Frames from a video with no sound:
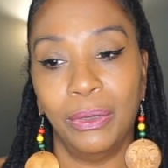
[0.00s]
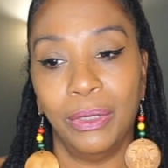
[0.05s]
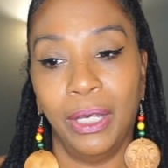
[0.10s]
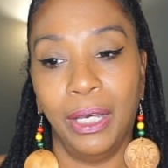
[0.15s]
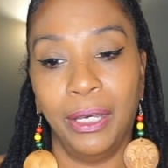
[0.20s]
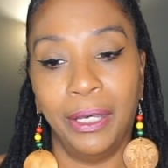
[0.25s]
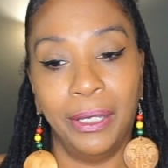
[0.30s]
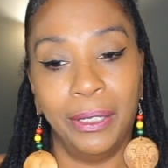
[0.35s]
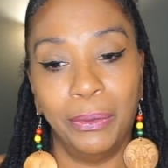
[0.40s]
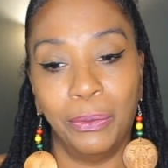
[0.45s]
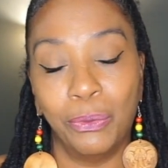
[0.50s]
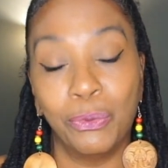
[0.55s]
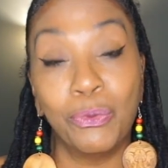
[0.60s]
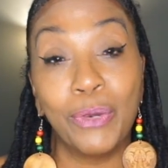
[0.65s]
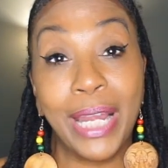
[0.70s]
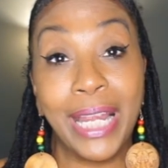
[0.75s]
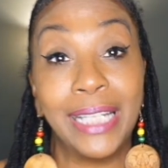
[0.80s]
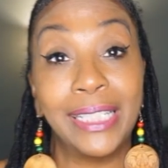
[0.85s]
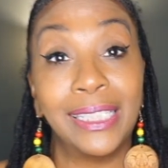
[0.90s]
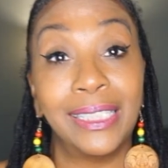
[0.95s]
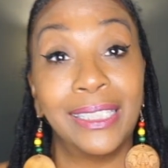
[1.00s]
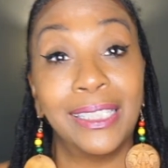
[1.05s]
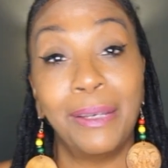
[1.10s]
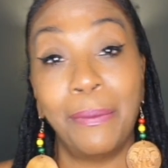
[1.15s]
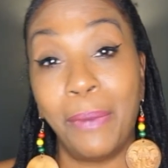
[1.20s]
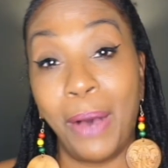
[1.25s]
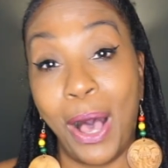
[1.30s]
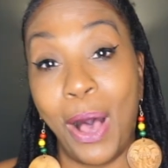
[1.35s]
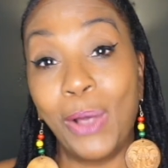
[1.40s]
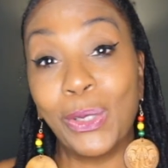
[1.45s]
uh, rest,
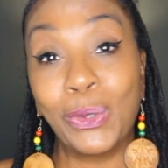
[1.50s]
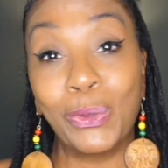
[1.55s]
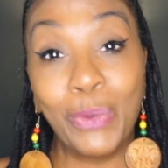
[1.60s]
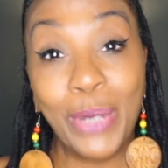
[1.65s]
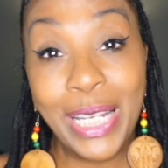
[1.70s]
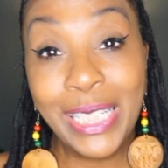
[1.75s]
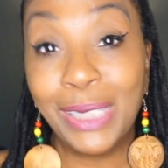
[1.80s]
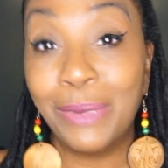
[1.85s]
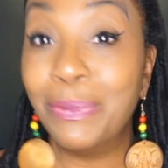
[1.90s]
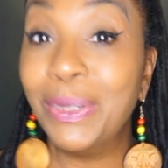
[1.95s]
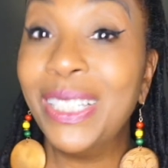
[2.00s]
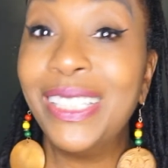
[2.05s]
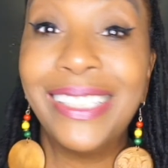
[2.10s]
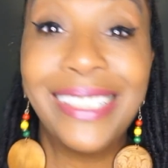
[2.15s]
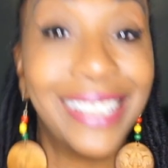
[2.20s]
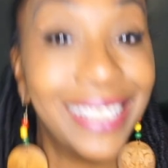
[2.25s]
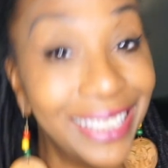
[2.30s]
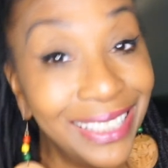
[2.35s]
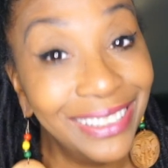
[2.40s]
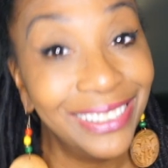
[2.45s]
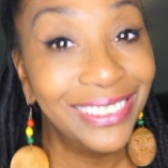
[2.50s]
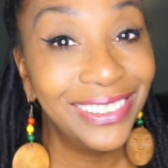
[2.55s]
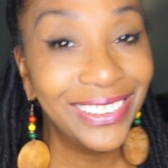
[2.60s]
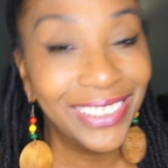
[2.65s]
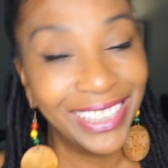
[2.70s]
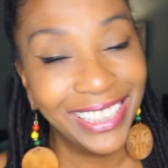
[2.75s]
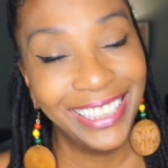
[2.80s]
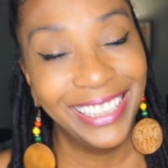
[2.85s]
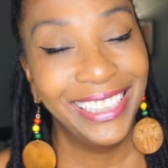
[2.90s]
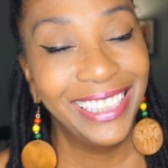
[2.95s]
pause, rest, and be still
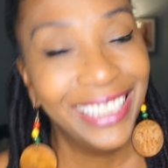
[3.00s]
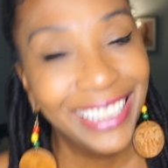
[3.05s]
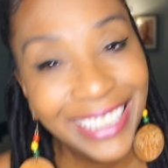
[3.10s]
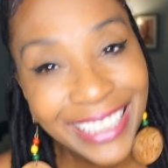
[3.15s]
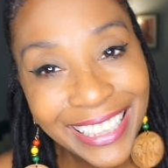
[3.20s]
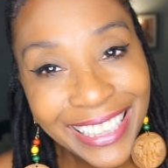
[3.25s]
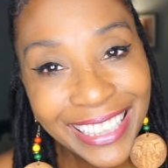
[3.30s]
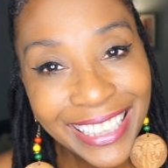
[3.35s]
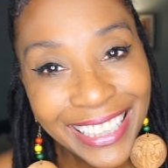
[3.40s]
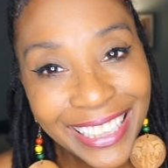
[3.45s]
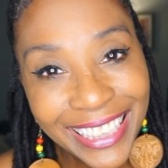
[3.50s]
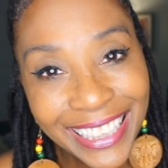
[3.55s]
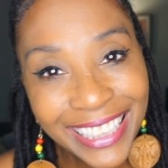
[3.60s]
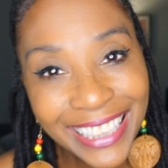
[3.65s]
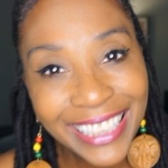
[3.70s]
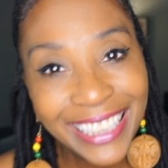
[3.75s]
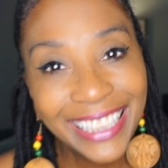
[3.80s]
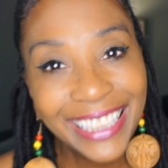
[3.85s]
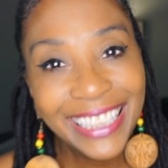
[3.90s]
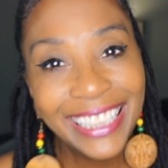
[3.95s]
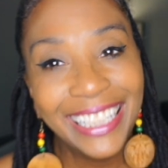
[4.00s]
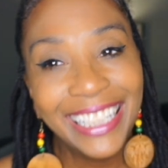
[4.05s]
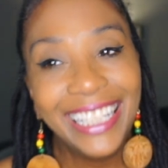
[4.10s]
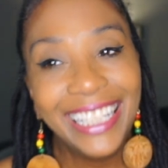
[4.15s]
and